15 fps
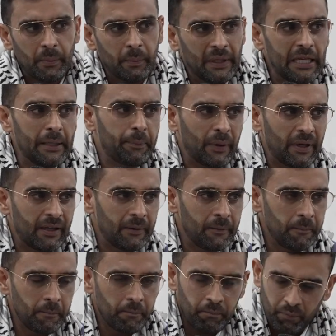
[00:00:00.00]
people
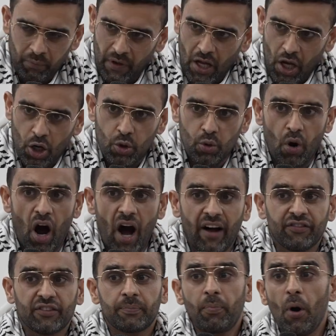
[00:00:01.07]
who
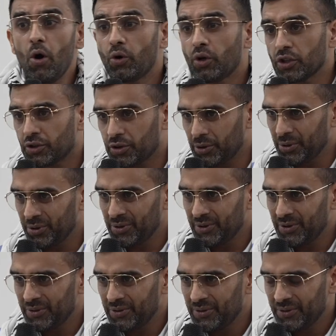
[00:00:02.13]
I've spoken to
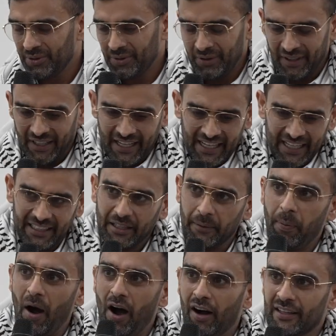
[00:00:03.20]
in the
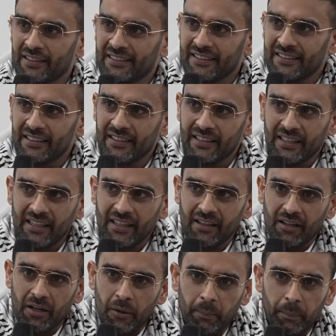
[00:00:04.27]
past,
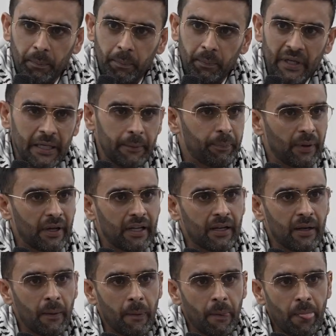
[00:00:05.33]
people
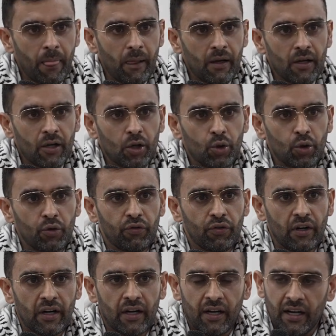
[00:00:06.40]
who
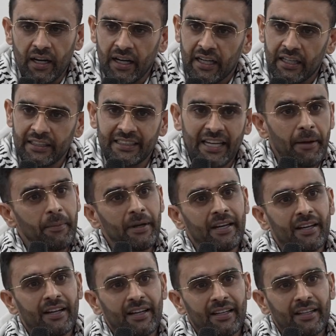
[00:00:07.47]
were
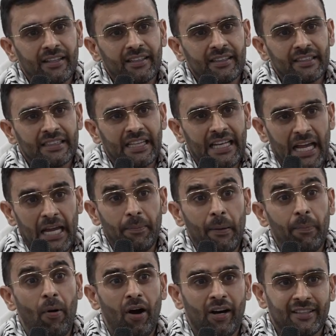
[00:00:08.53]
condemning the Labour
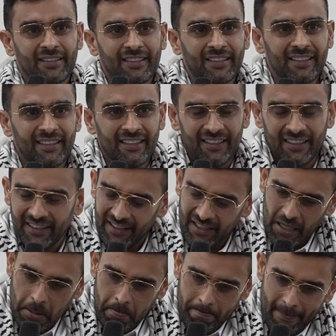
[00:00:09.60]
Party
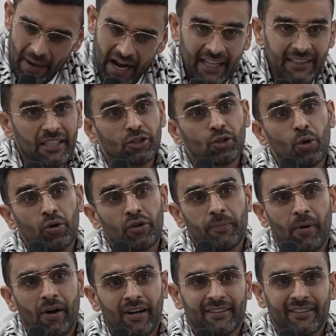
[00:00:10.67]
and the Tory
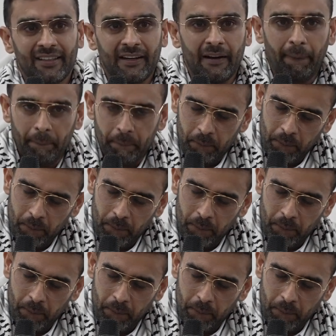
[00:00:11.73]
Party.